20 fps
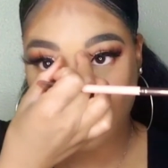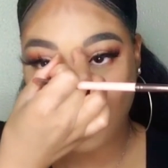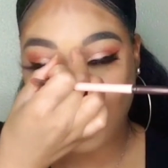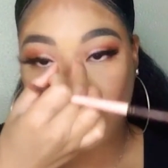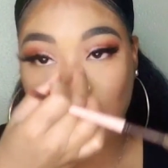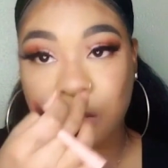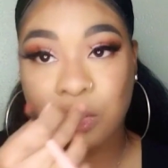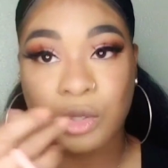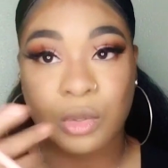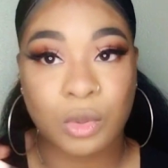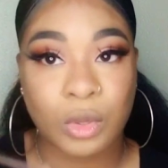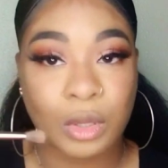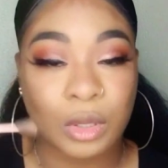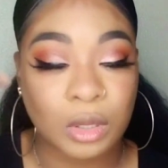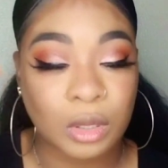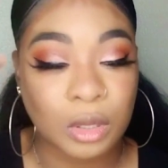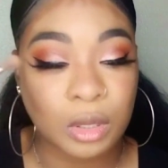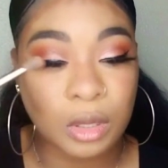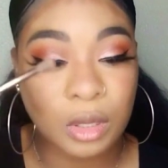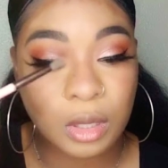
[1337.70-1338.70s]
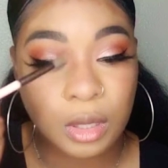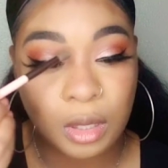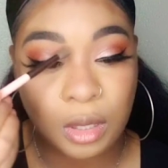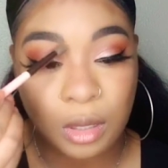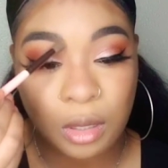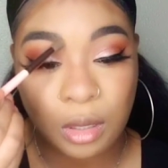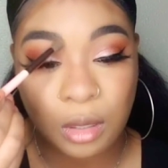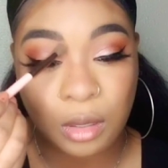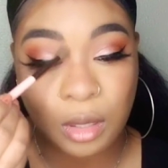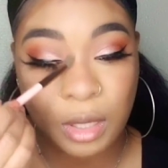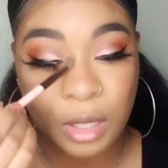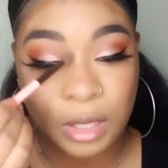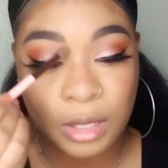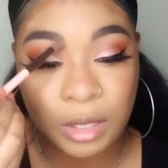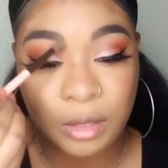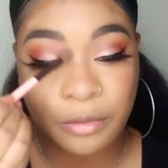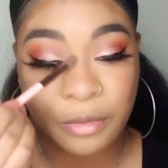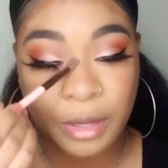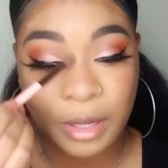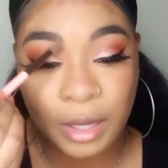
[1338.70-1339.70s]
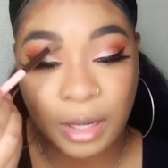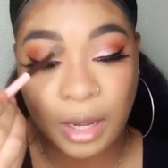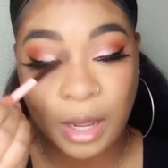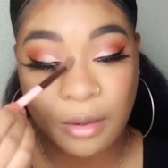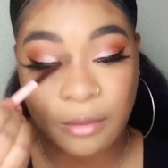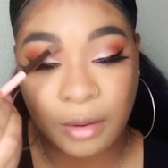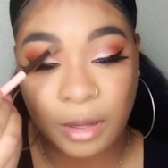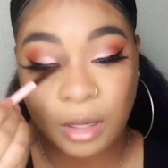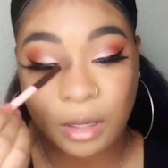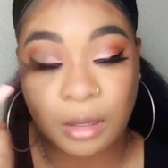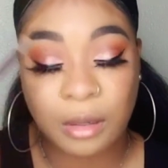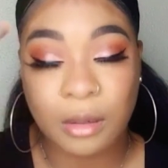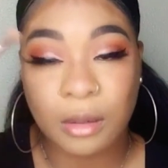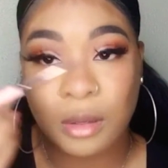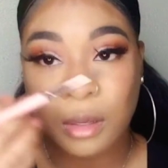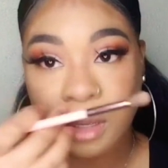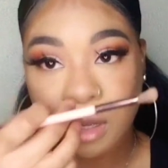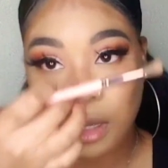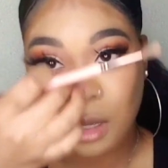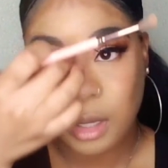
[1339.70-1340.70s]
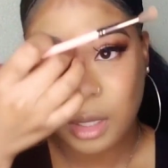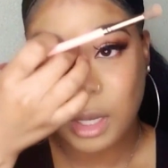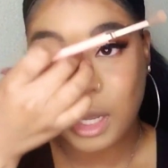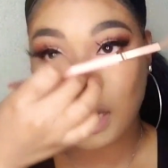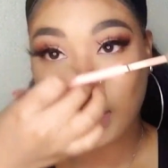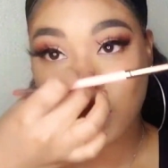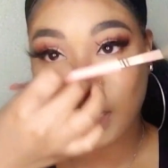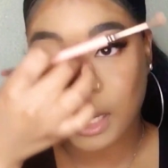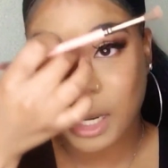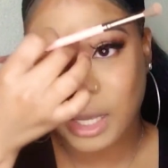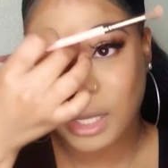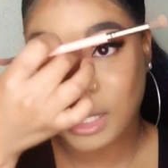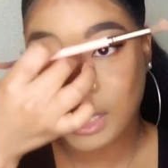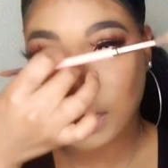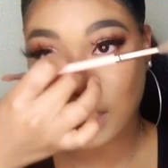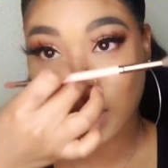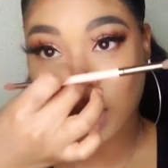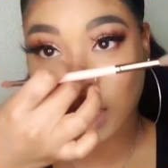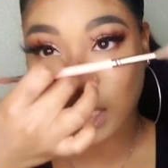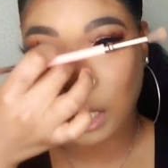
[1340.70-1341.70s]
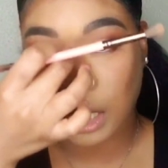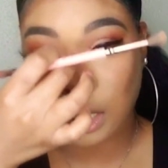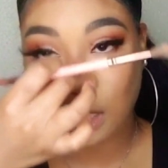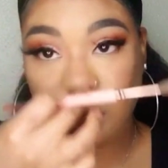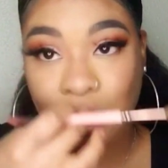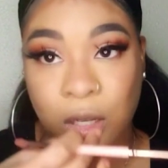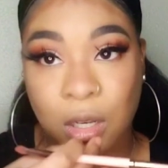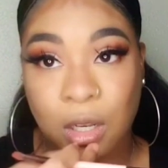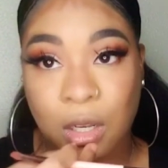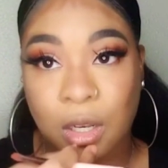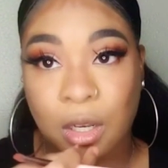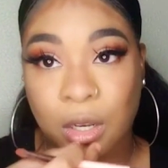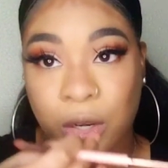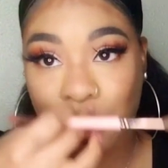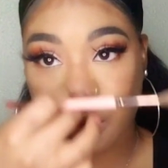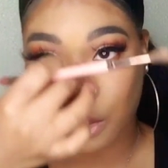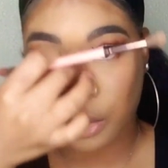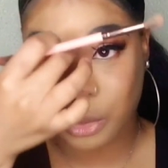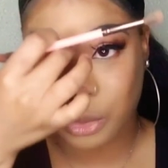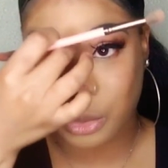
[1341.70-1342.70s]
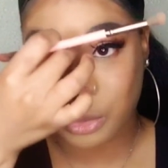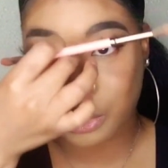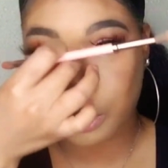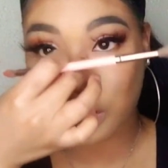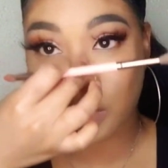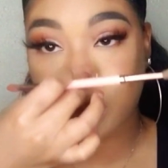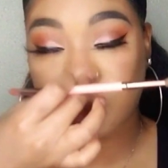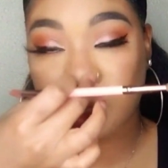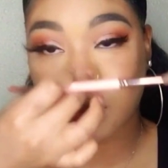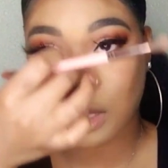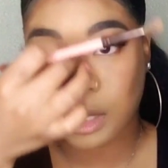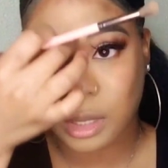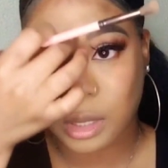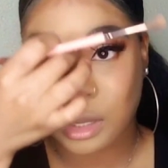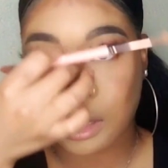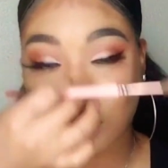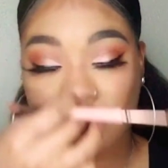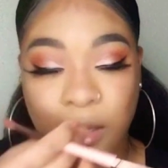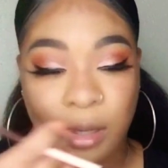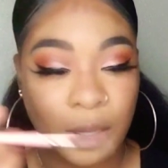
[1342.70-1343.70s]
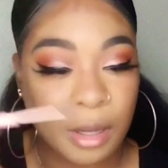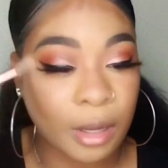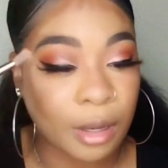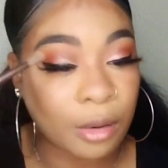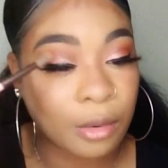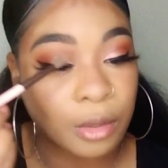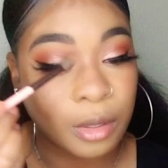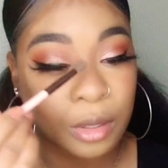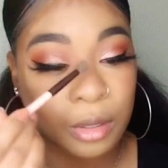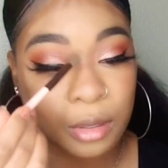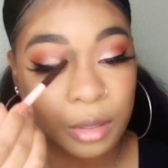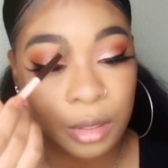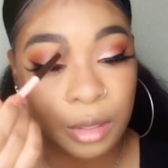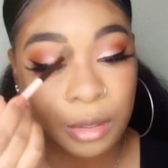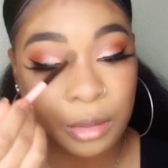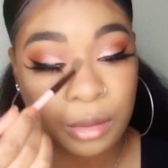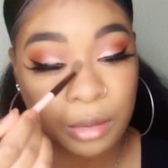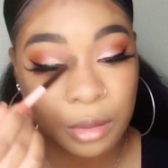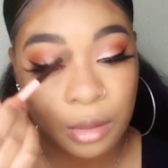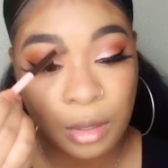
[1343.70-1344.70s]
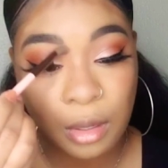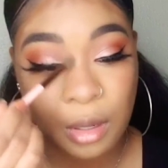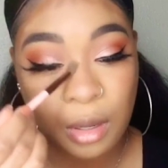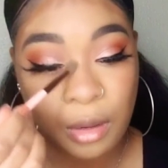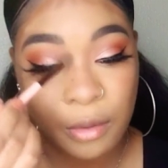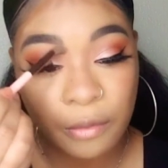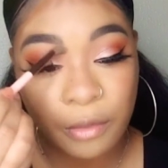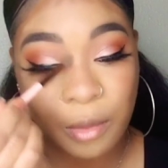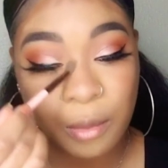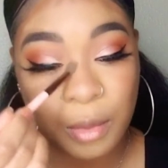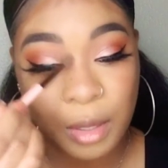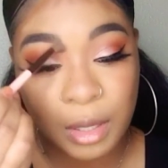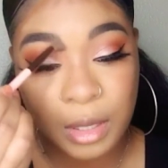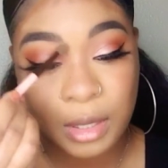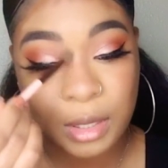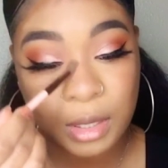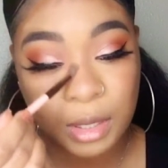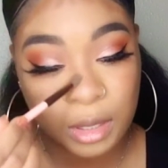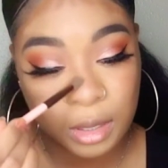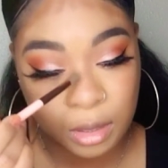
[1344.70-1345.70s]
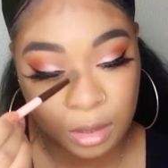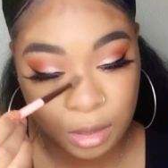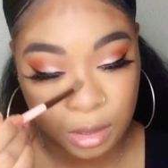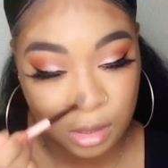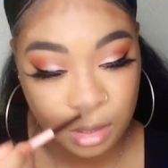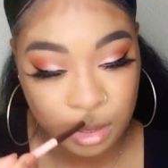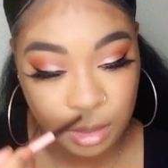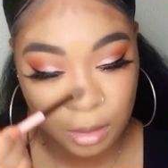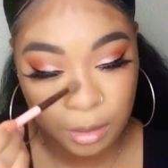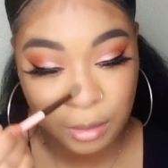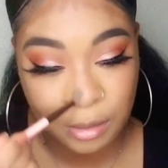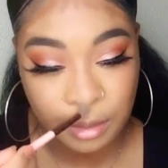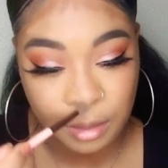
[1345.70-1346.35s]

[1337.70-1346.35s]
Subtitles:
contour look, like as if I have like a nice skinny nose area here. That makes sense.